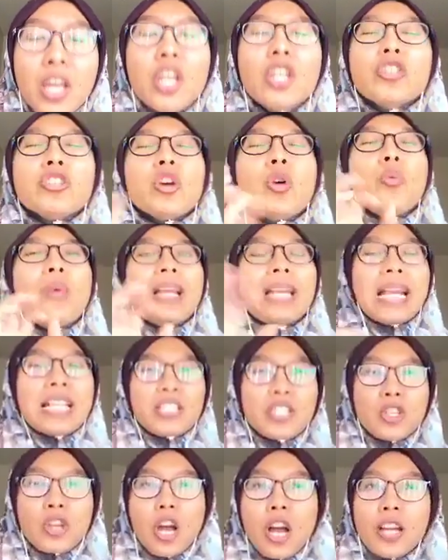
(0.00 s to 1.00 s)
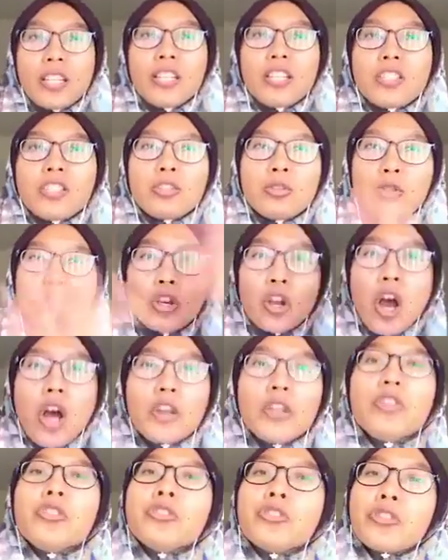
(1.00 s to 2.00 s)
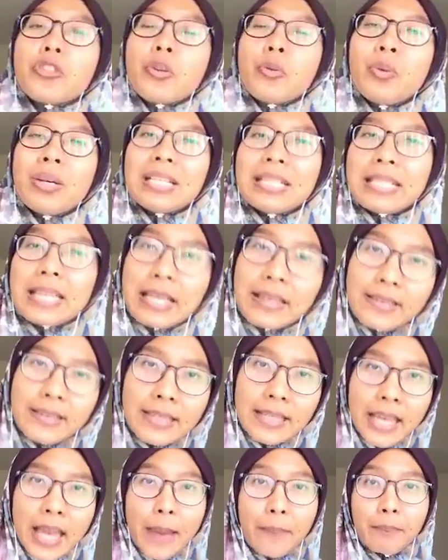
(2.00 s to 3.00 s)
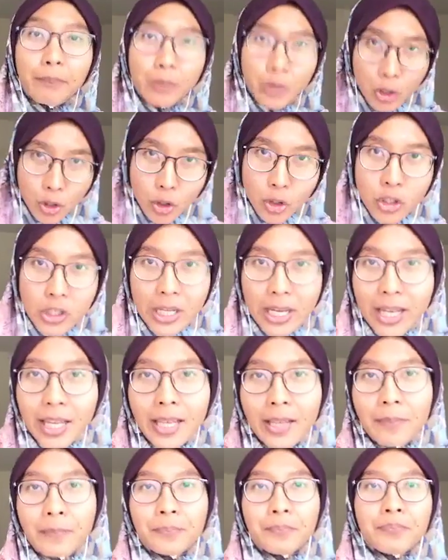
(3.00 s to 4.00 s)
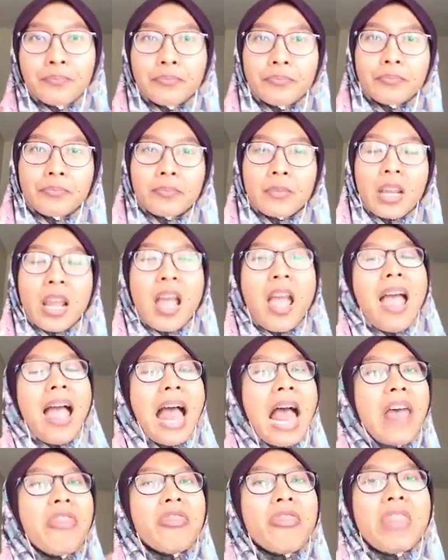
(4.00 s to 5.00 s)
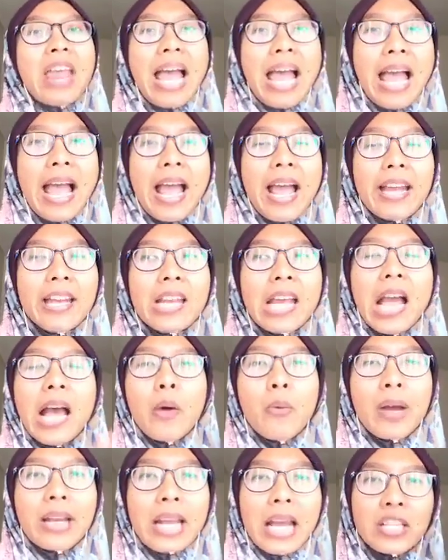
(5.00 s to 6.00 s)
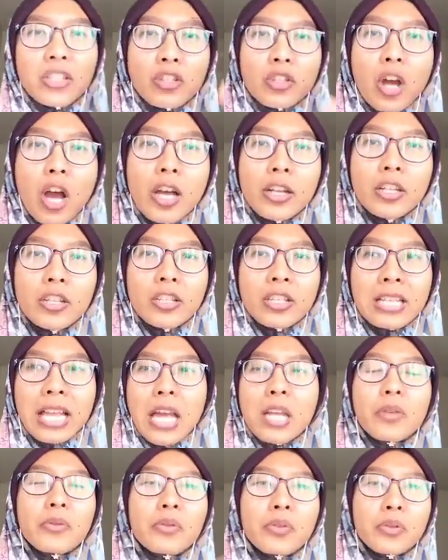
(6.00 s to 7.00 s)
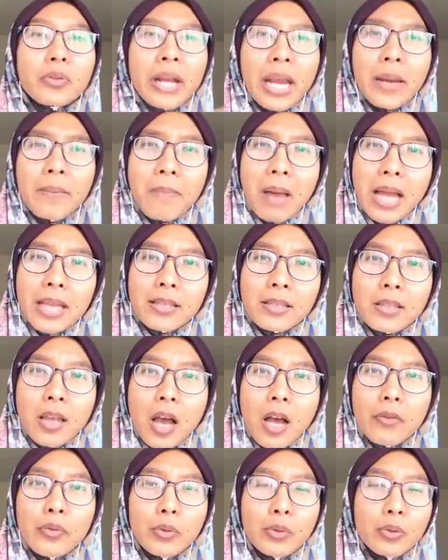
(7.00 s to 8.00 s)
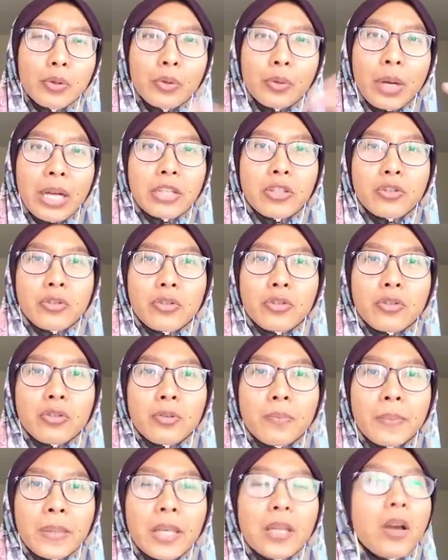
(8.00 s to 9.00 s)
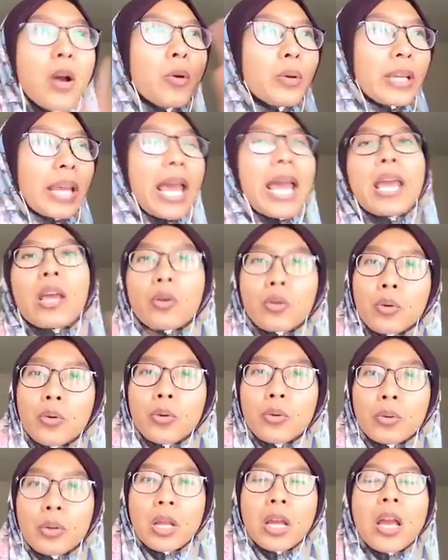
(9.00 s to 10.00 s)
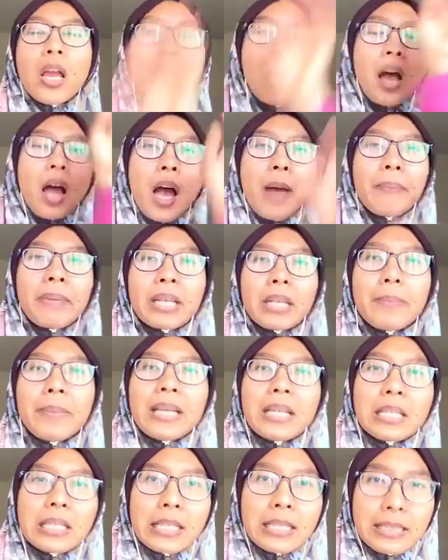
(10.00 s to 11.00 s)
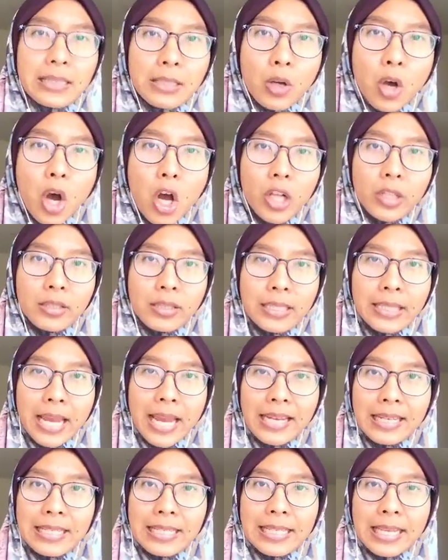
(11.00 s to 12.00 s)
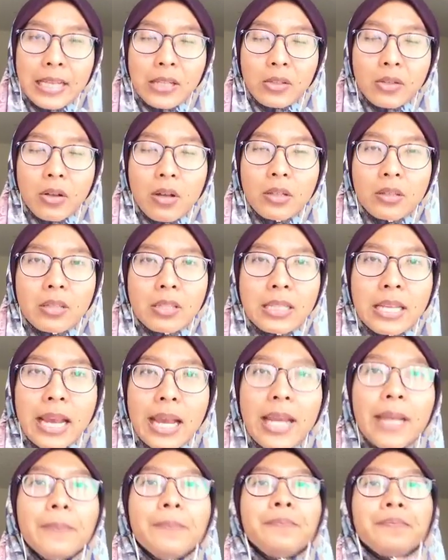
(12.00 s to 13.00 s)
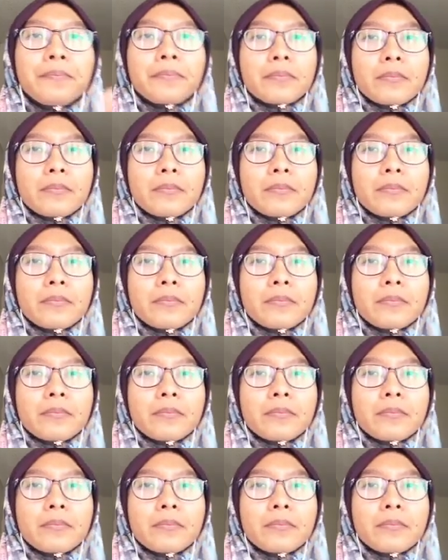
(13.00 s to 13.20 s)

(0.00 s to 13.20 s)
So when I started to not use the word salesy and pushy, and then when I started to kind of create myself, who do I choose to be? Okay, cool. I'm going to be on this call today, on a sales call today.